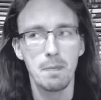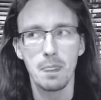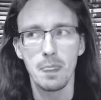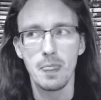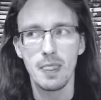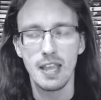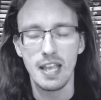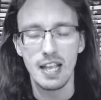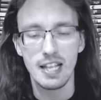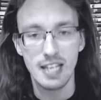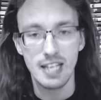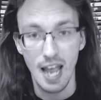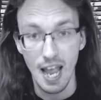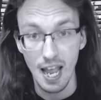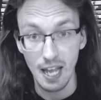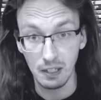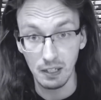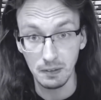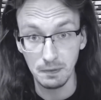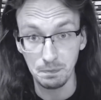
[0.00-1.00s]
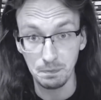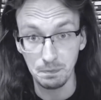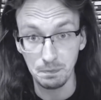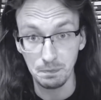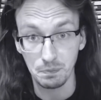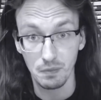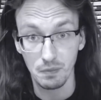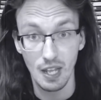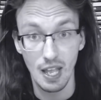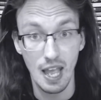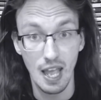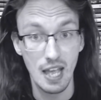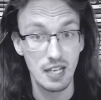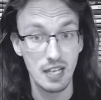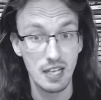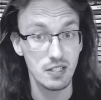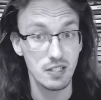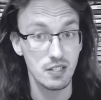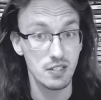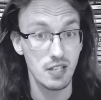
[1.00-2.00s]
The tale
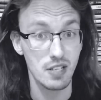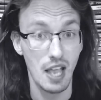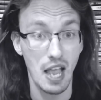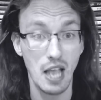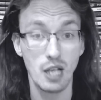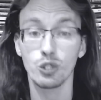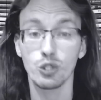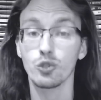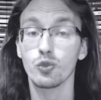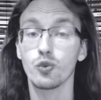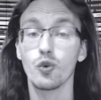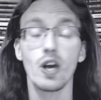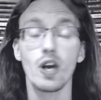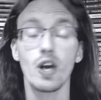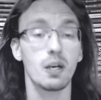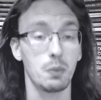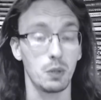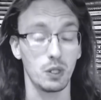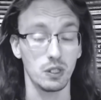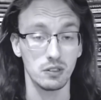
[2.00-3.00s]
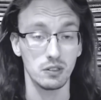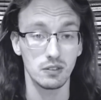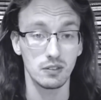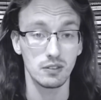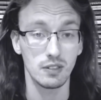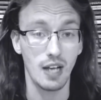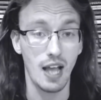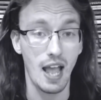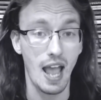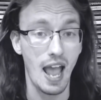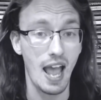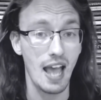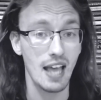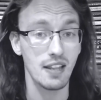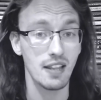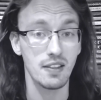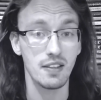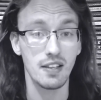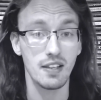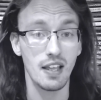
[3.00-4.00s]
is incredible,
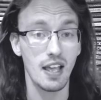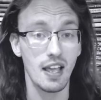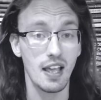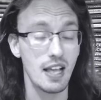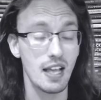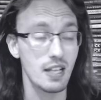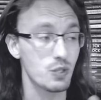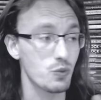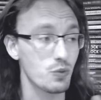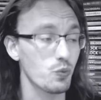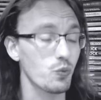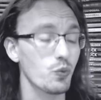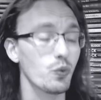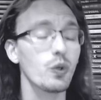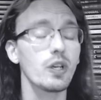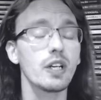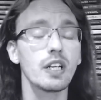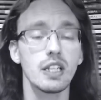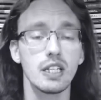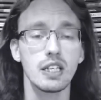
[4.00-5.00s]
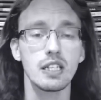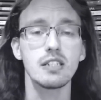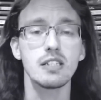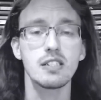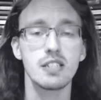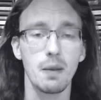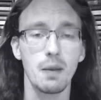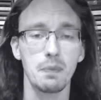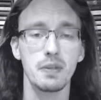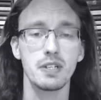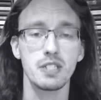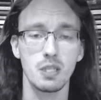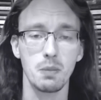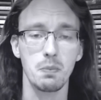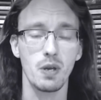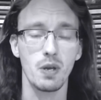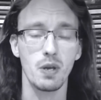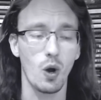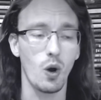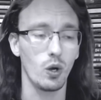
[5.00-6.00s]
and it's really something to
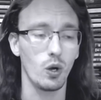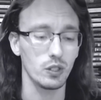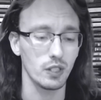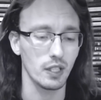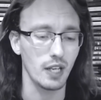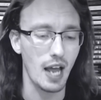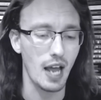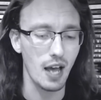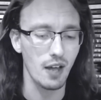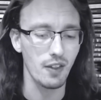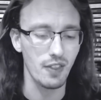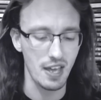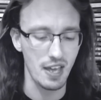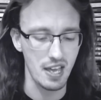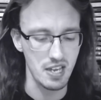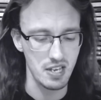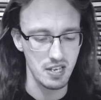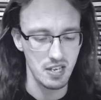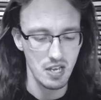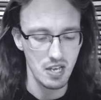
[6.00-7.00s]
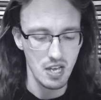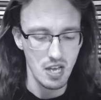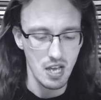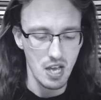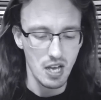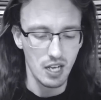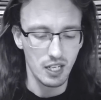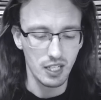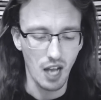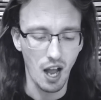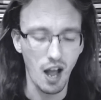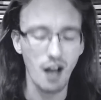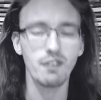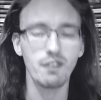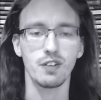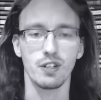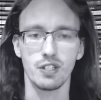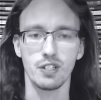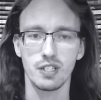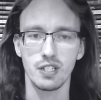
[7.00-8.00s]
behold on how they
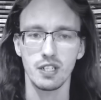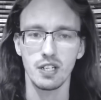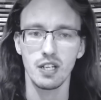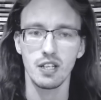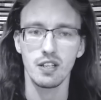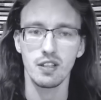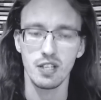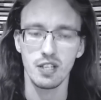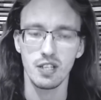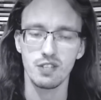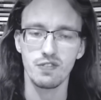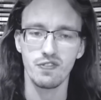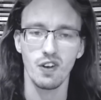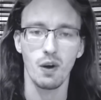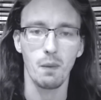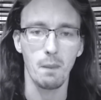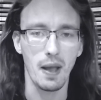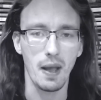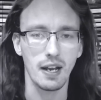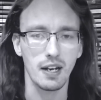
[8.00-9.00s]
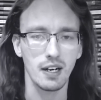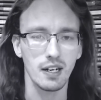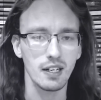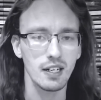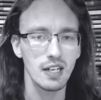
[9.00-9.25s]
covered this filmmaker.